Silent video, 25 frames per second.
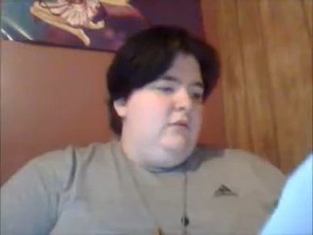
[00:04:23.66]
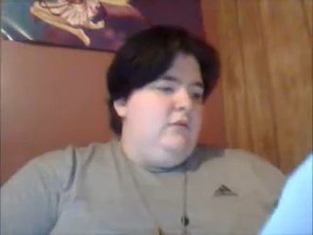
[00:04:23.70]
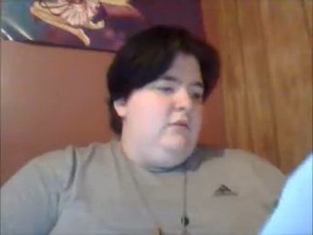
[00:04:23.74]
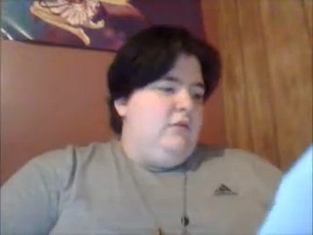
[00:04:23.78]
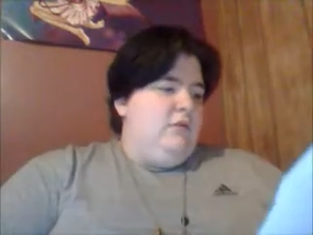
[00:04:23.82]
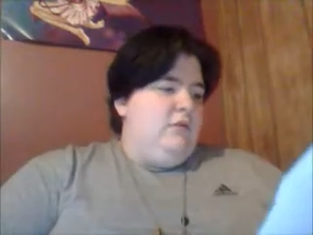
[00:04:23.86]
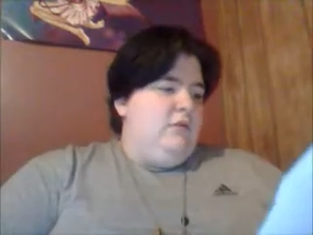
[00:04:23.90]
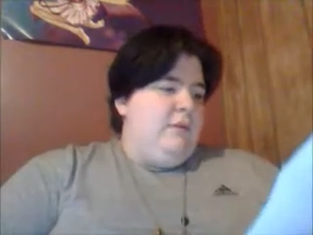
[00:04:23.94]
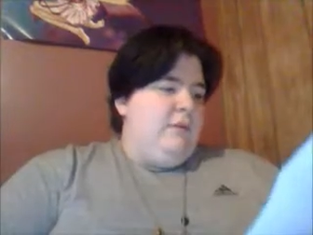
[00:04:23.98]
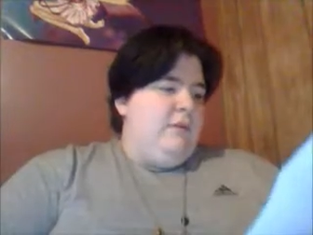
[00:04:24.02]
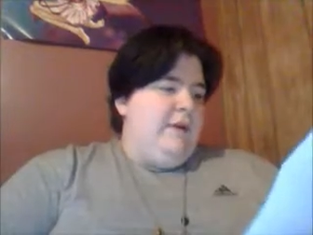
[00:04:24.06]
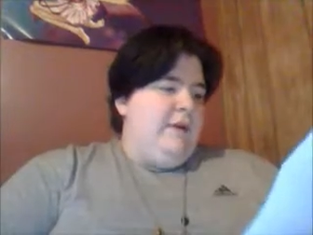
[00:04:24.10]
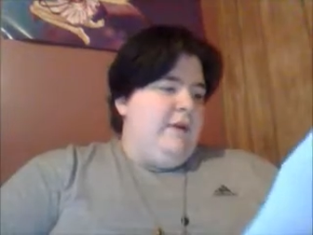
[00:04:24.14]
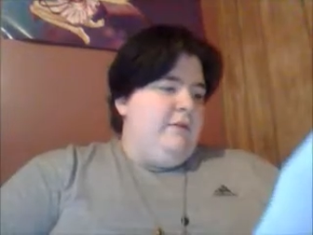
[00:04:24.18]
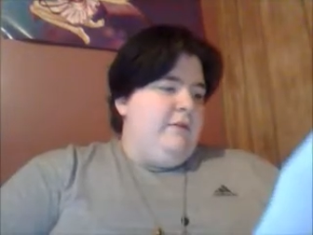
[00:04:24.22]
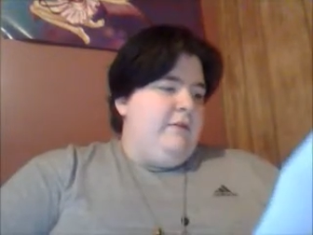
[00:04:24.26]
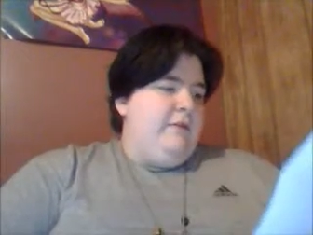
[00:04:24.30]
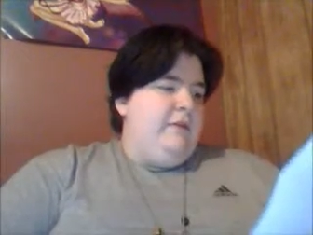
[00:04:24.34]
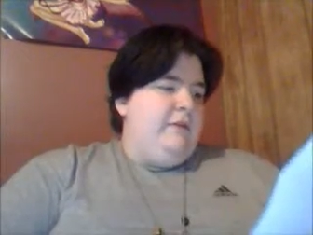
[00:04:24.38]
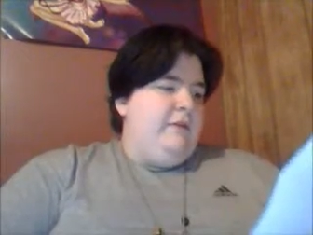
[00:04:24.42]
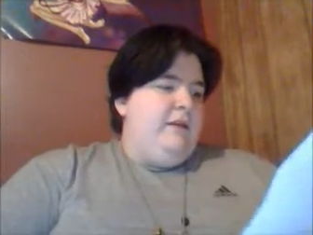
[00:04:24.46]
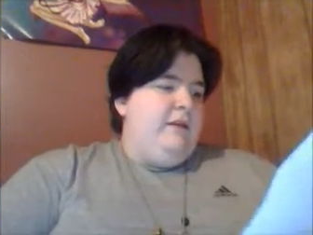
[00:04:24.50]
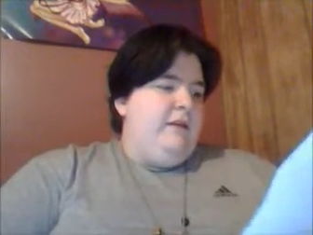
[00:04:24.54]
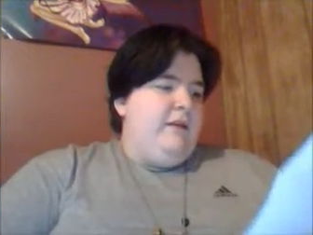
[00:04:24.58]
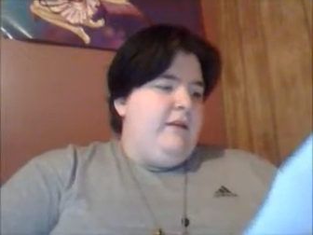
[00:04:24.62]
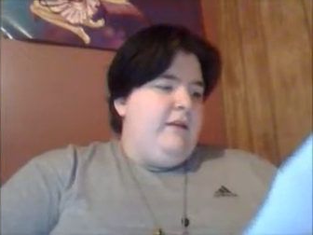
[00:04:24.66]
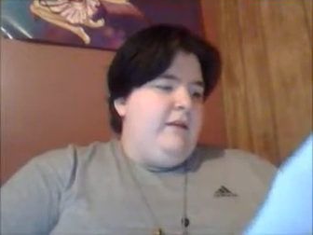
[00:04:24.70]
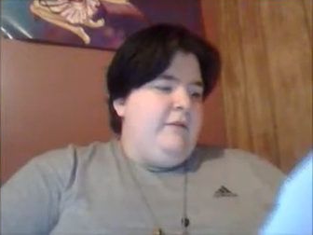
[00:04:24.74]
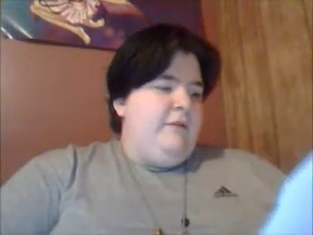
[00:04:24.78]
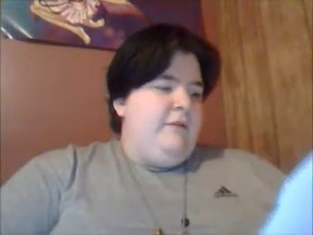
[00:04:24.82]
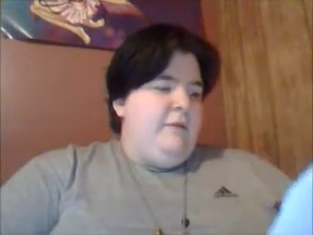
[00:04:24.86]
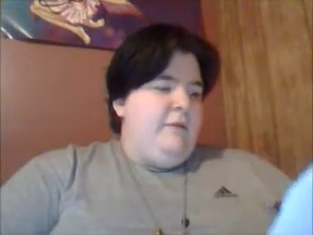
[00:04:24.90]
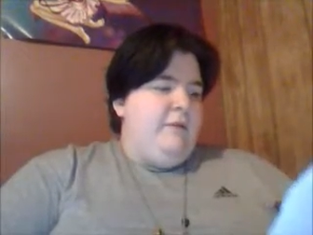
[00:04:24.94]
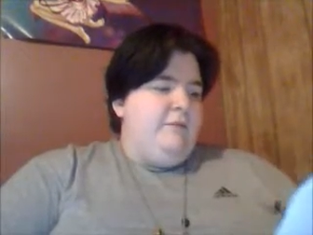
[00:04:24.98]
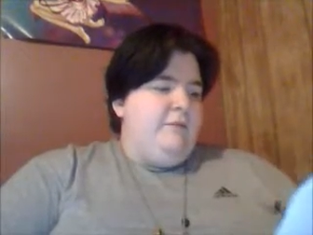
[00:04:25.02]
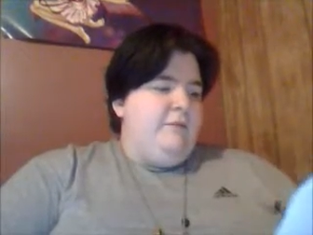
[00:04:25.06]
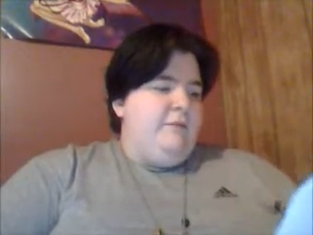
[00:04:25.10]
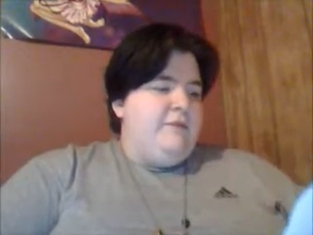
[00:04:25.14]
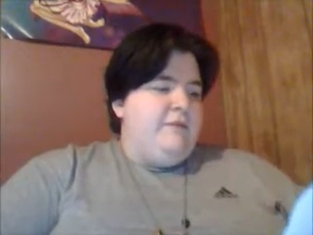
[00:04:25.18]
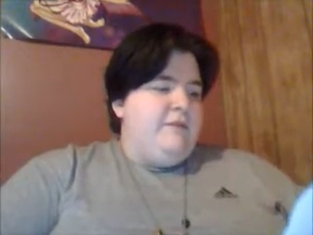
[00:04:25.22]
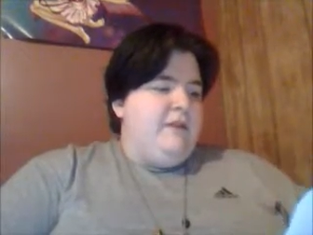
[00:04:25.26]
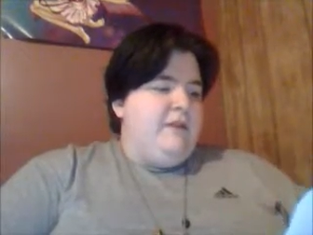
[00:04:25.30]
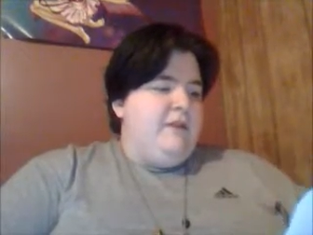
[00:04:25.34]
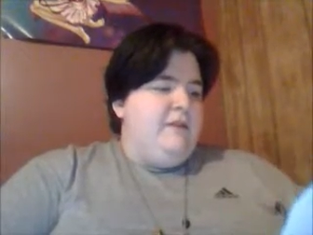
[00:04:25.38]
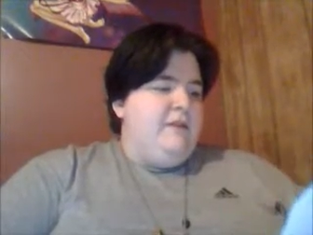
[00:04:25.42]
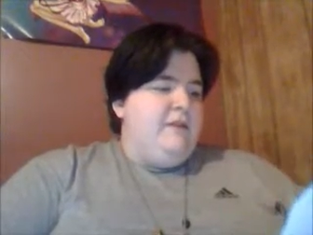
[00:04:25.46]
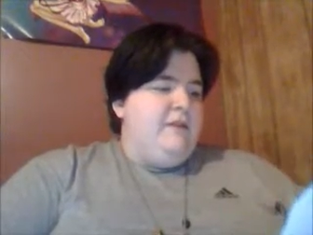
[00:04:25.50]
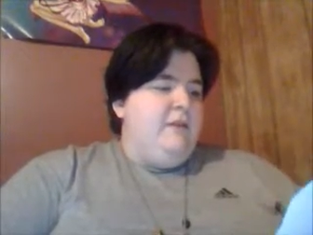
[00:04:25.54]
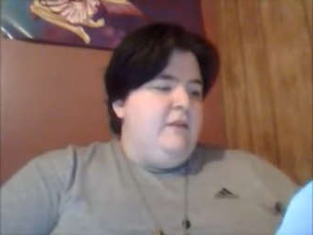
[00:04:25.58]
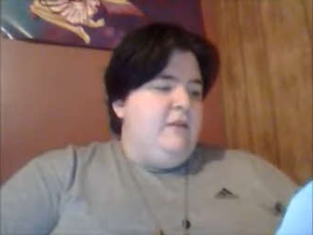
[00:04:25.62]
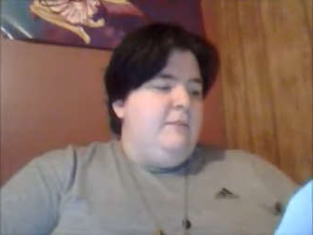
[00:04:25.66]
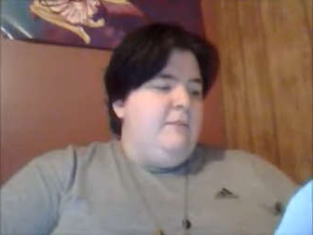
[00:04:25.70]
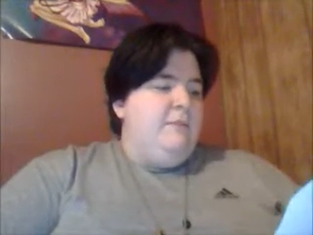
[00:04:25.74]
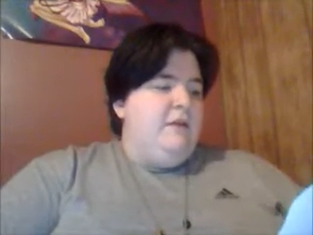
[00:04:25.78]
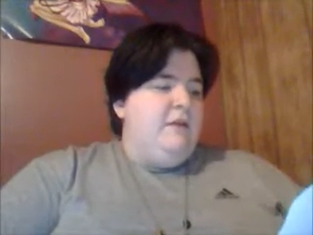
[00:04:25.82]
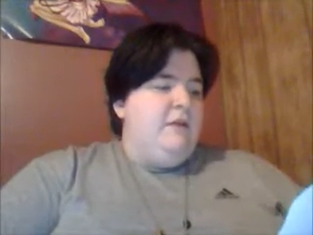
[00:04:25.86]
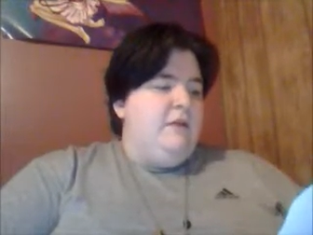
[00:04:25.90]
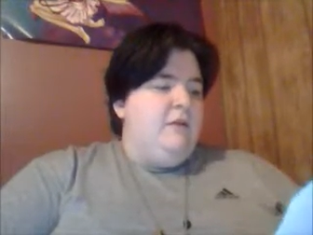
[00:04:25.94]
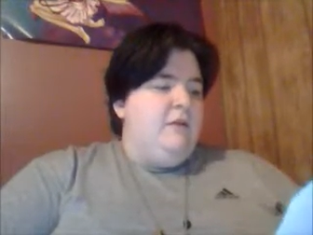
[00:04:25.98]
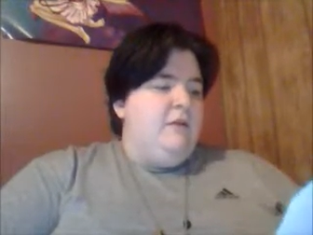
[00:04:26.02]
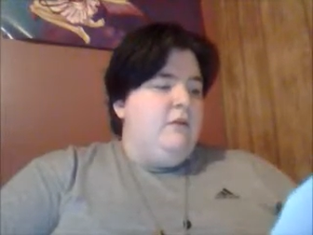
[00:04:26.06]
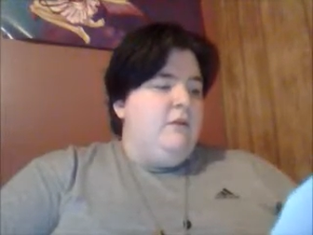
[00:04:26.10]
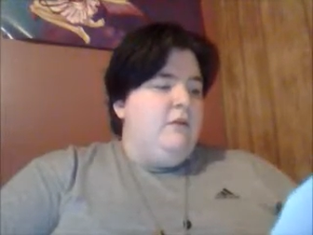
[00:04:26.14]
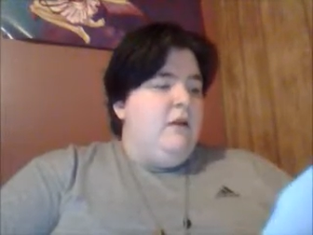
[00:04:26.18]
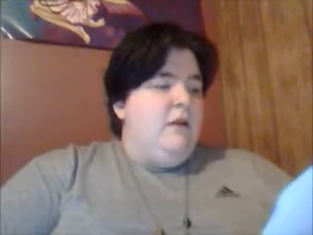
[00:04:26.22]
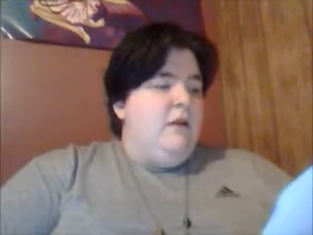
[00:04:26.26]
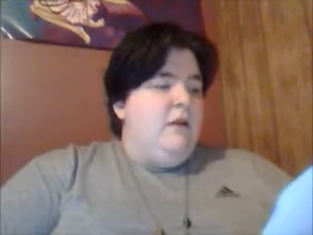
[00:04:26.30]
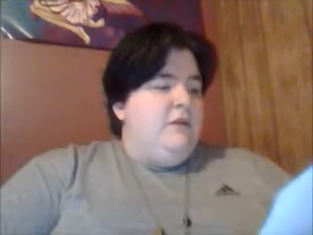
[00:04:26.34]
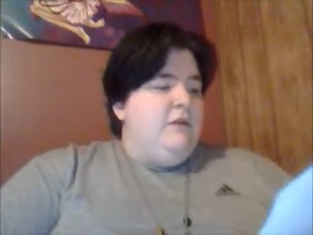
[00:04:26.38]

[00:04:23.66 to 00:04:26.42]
Apparently now they're presenting a bill